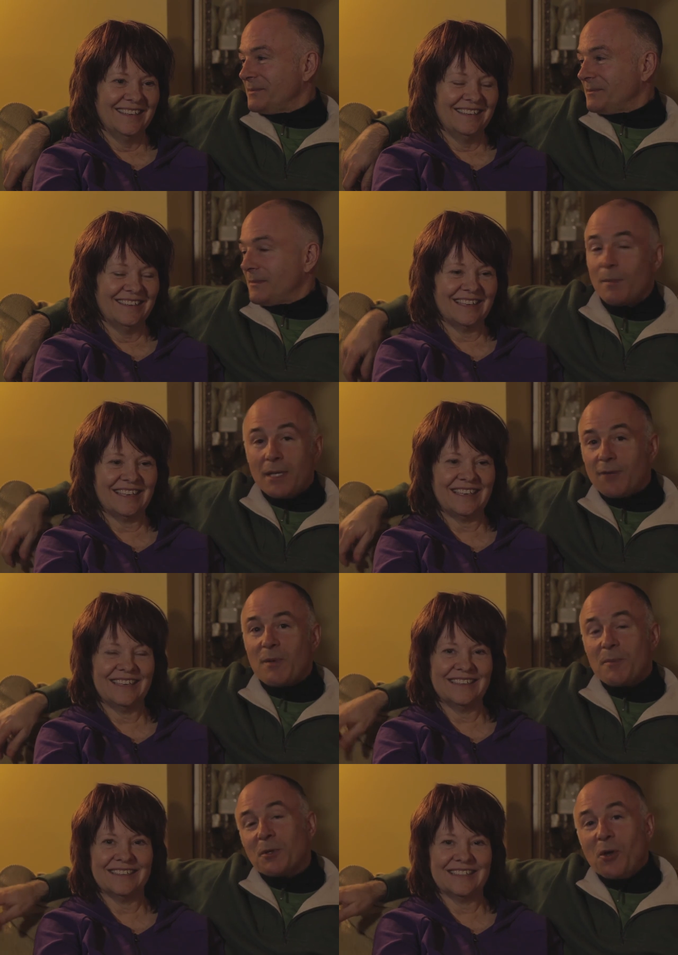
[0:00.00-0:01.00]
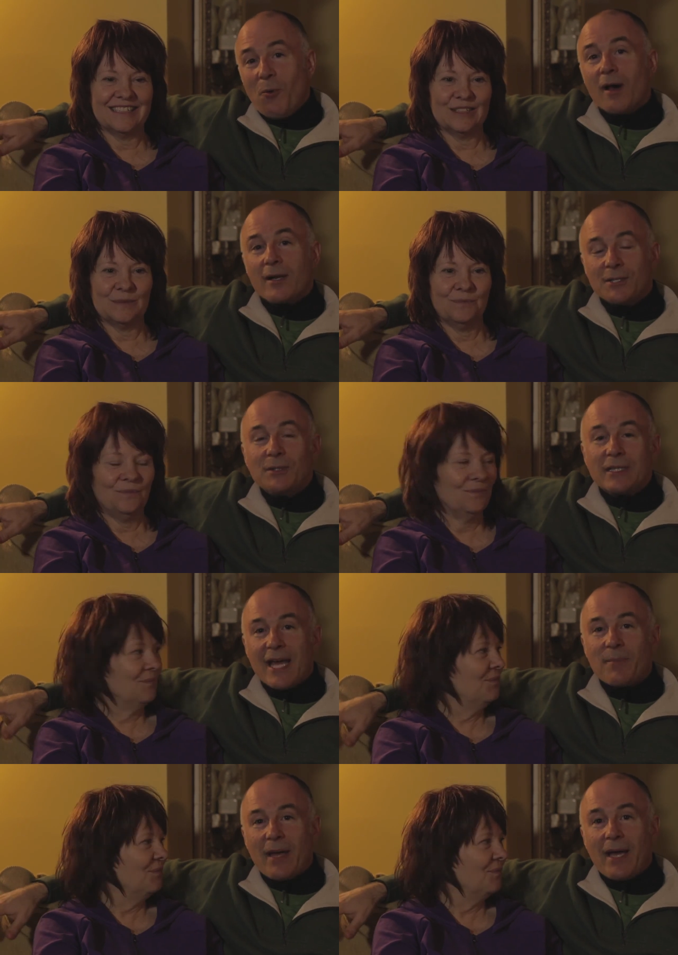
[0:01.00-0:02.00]
Speaker 1: I, mean, if people don't want to do it
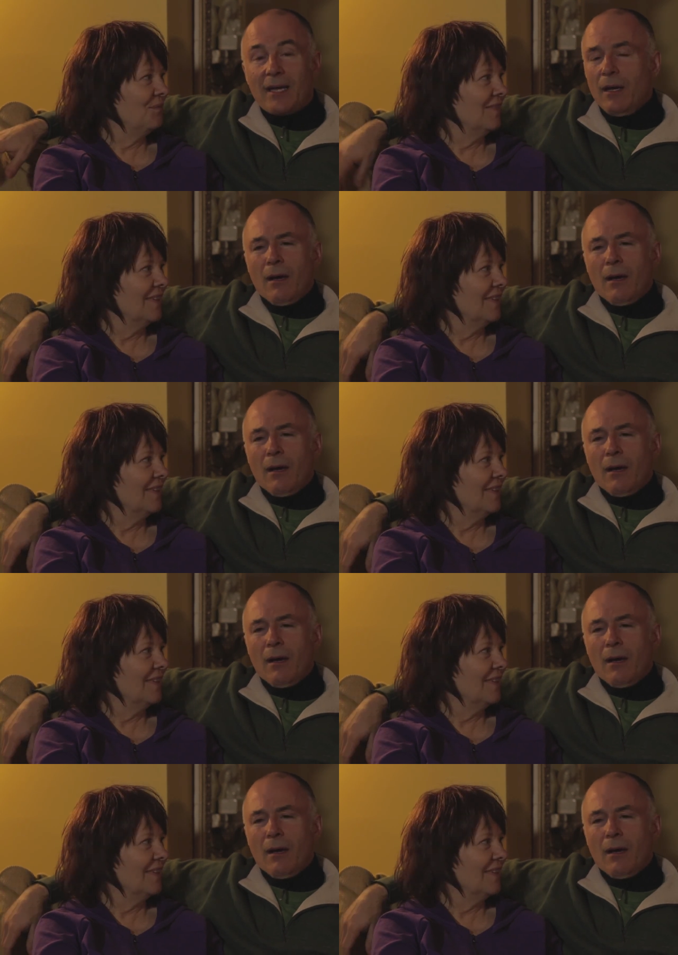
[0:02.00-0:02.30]
that bad,